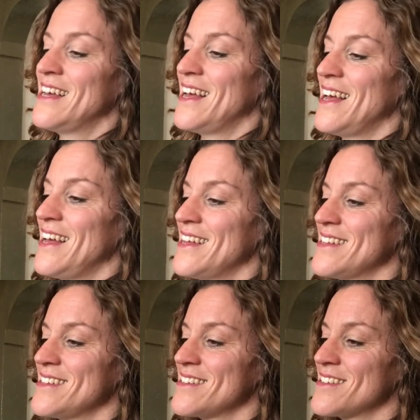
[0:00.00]

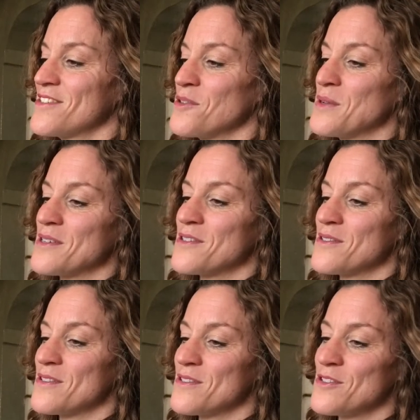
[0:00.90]
And so we're
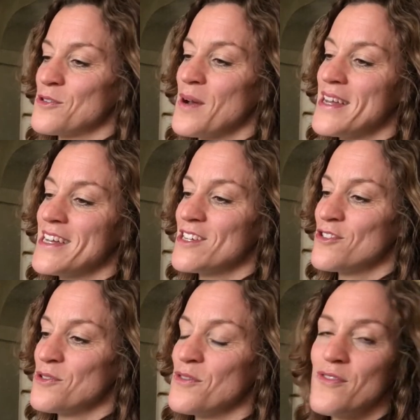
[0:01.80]
trying
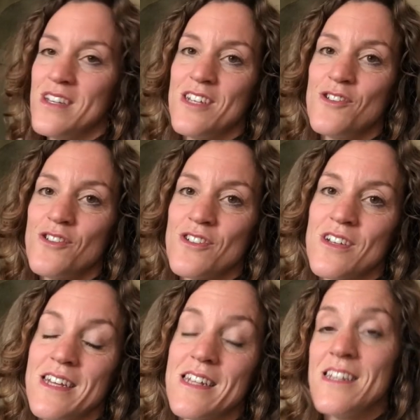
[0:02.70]
to finish
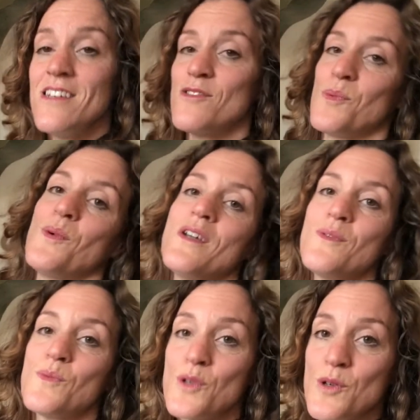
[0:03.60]
at least
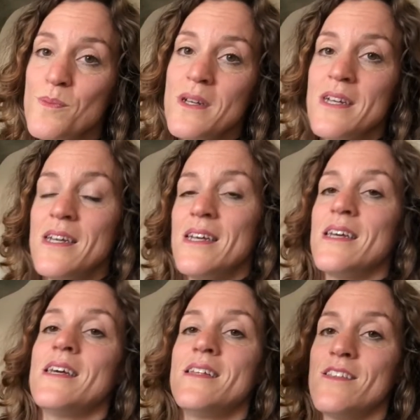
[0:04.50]
one room
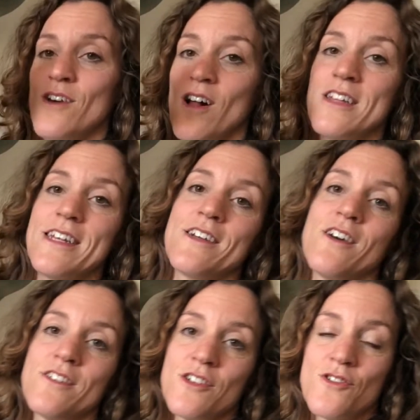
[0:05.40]
in the holiday
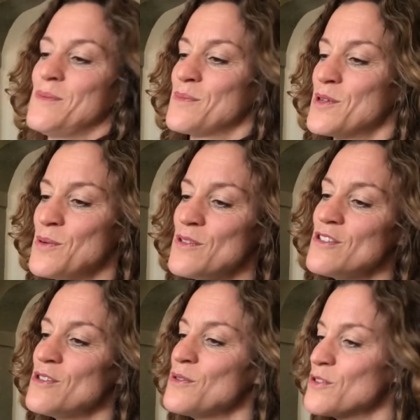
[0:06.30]
cottage. I'm going
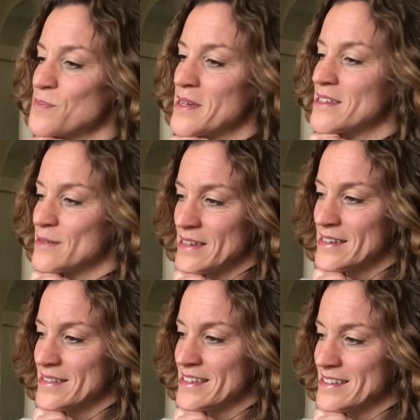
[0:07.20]
to spend, I
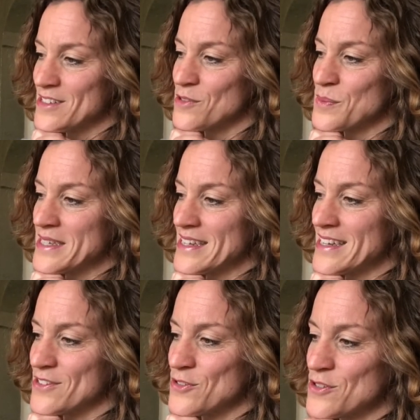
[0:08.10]
think, this
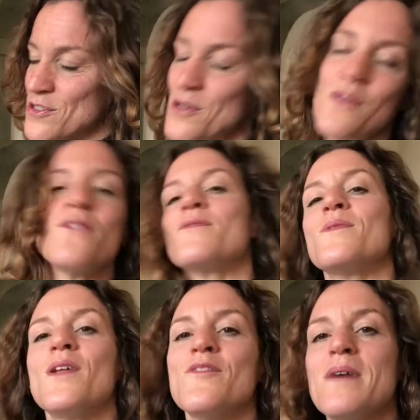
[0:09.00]
weekend just going through
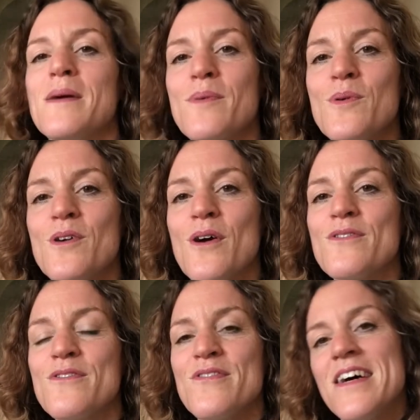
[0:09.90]
all of my Polkante
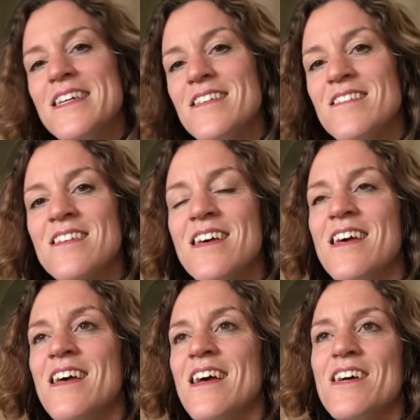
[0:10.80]
finds
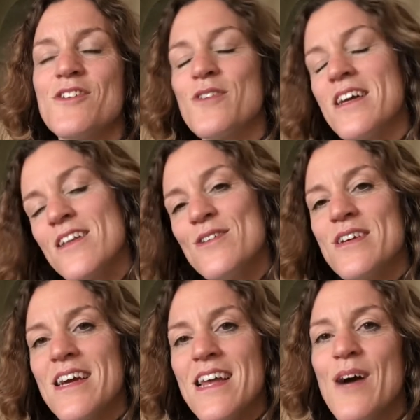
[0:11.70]
and trying to look
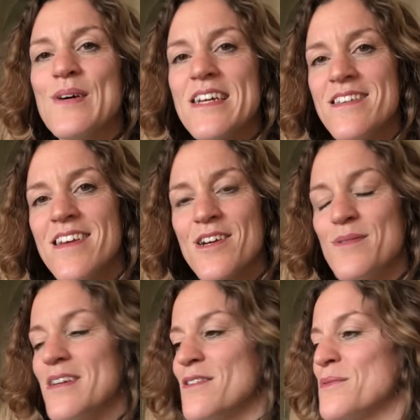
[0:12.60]
at how I can
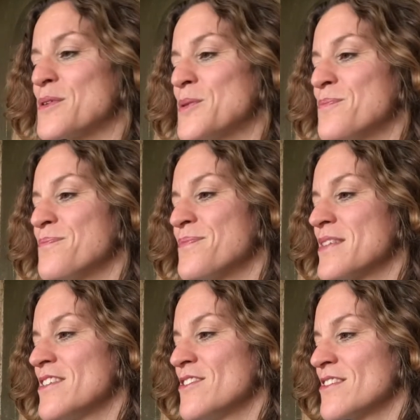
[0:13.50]
decorate the room.
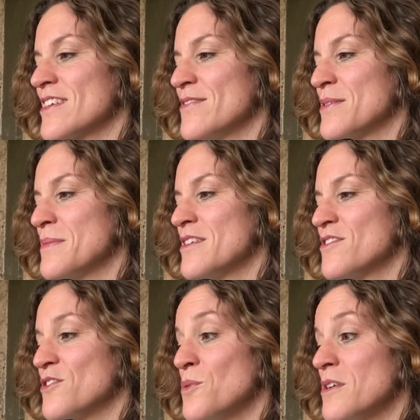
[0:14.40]
It's just giving me
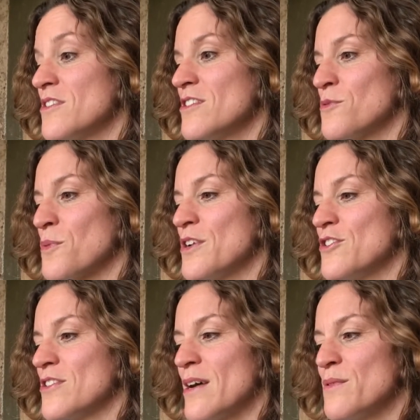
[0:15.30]
so much
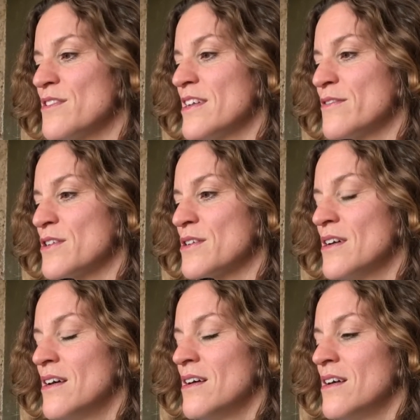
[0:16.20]
inspiration. I was never
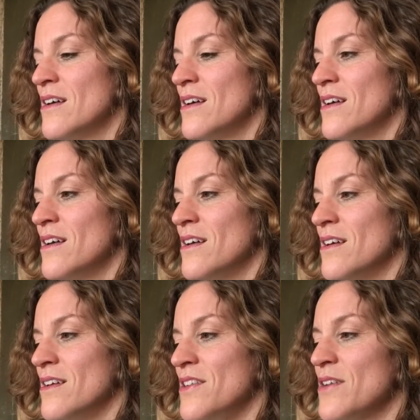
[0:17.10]

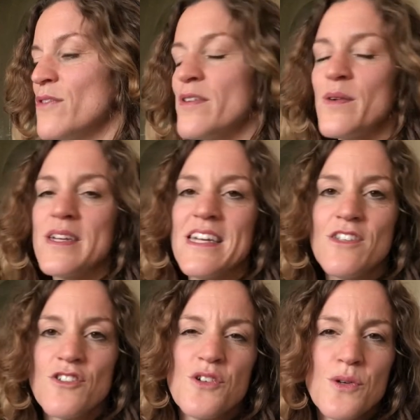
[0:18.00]
very
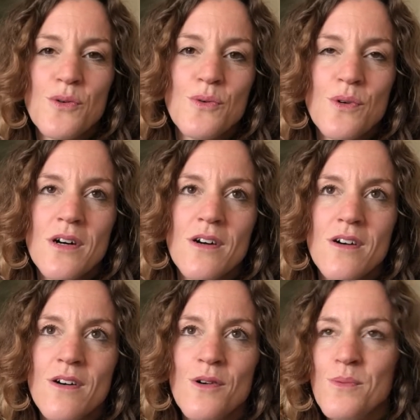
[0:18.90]
into
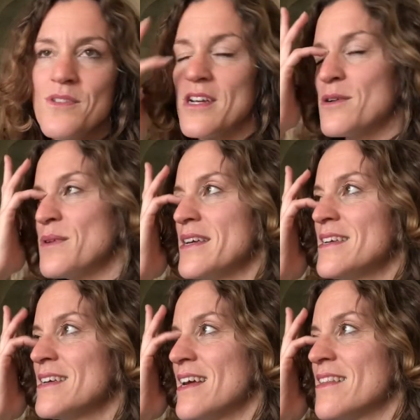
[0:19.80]
home
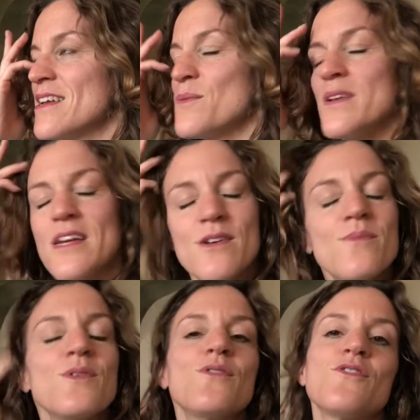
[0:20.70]
decorating, and then when I
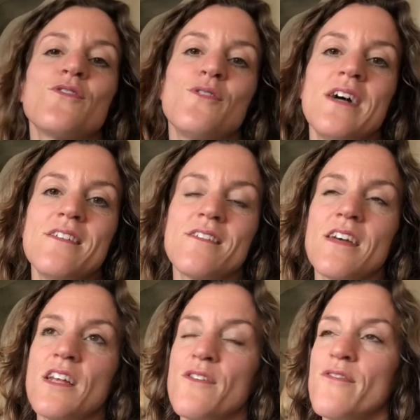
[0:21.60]
moved to France
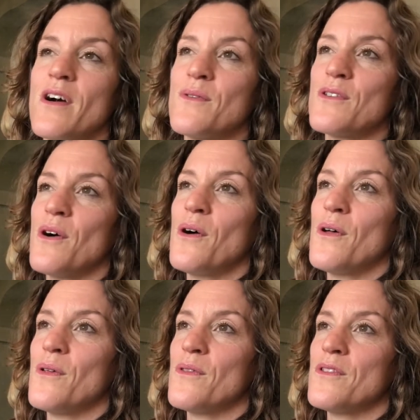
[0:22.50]
and I found
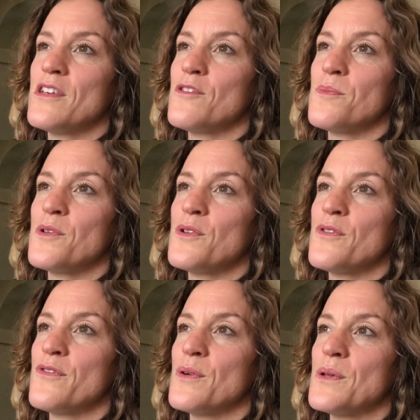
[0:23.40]
all these
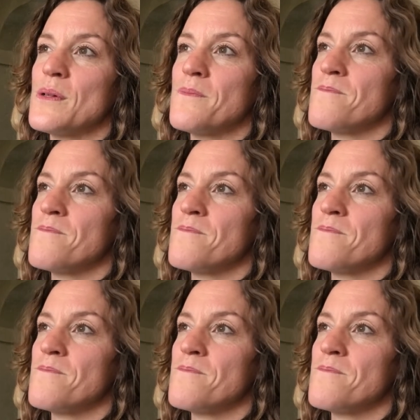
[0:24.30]
beautiful,